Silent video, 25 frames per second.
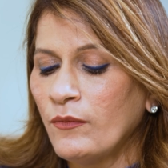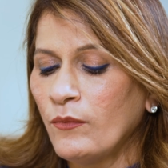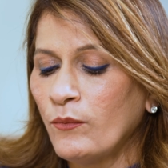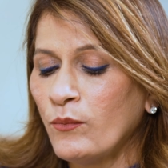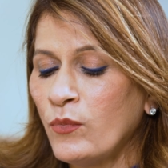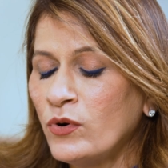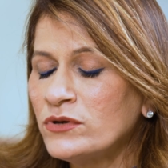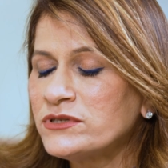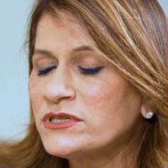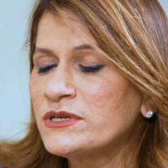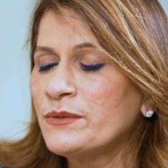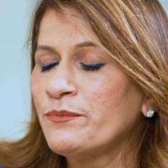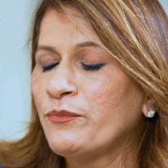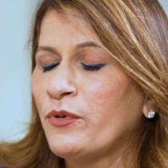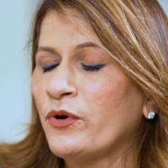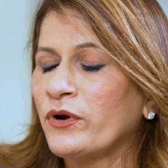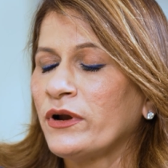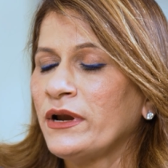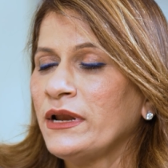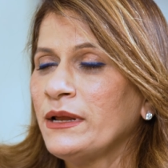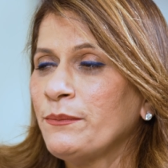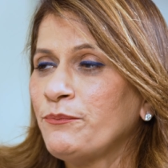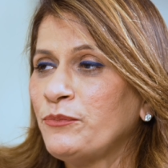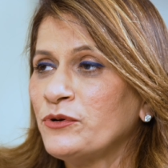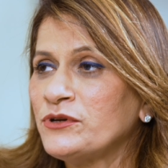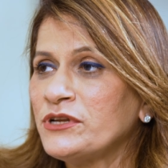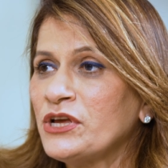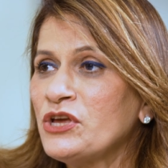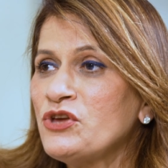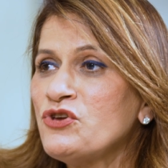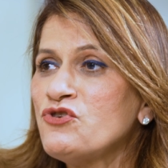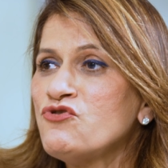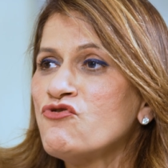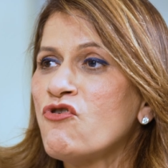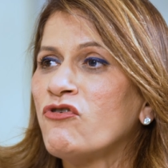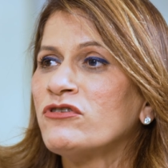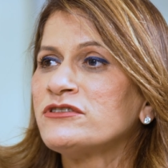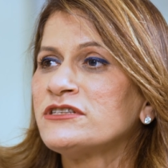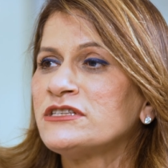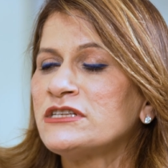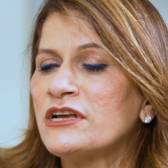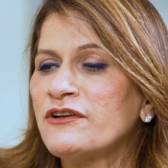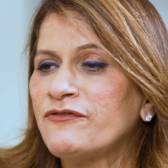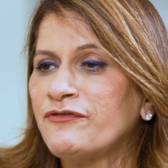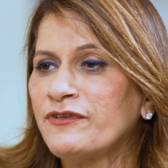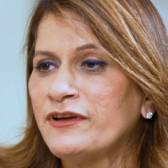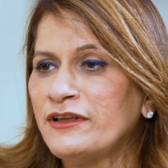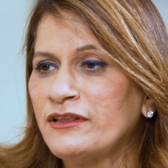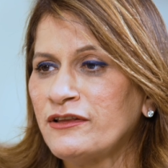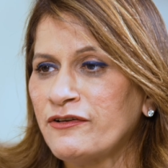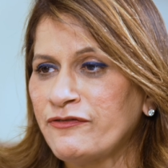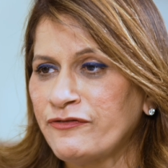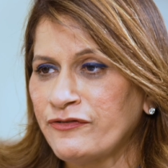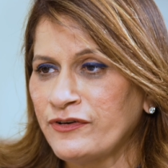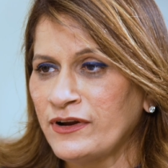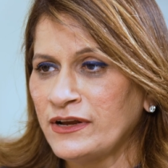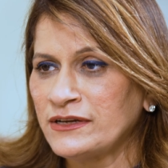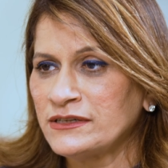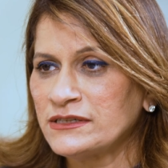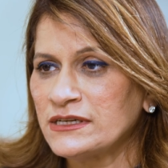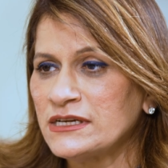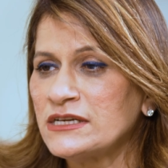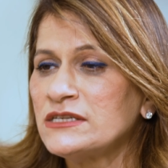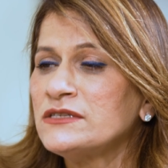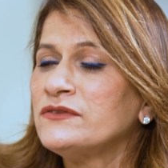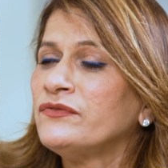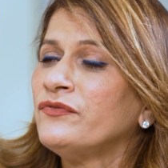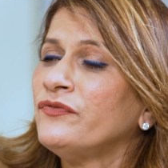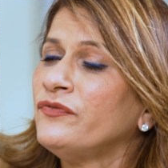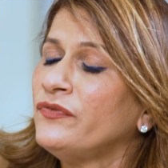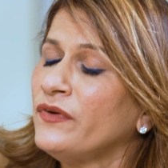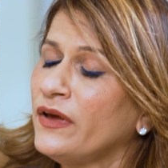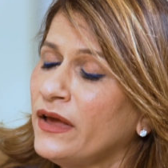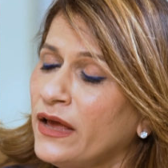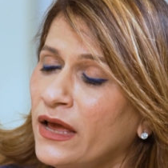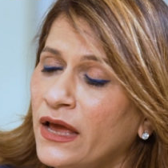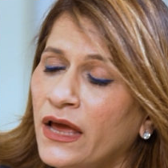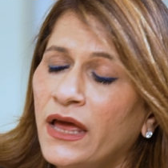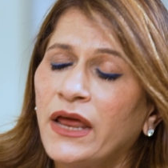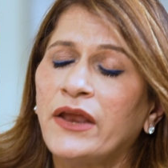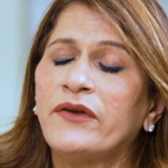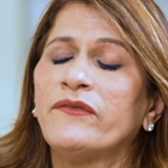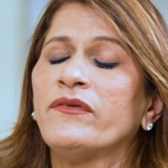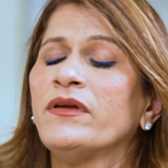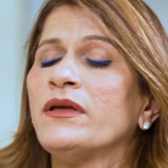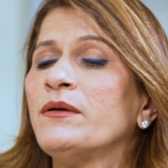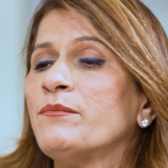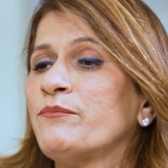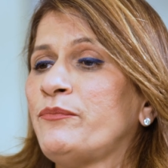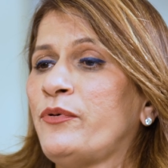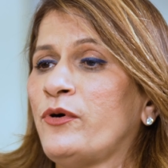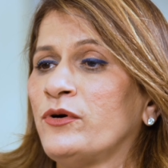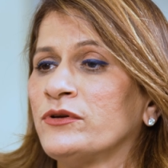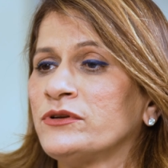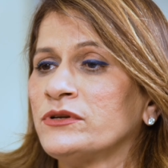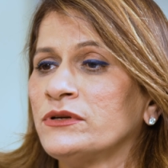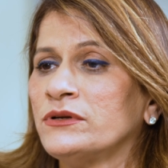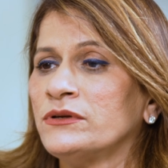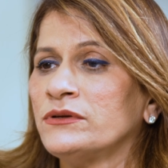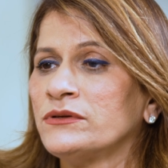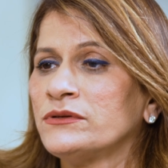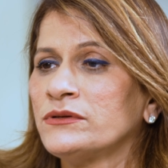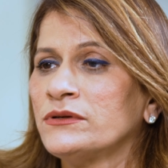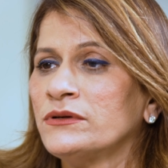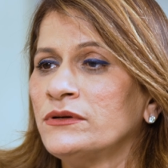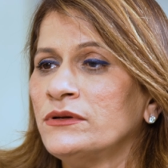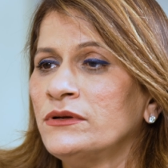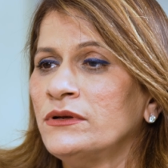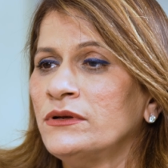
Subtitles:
most importantly, putting yourself in the front is very important.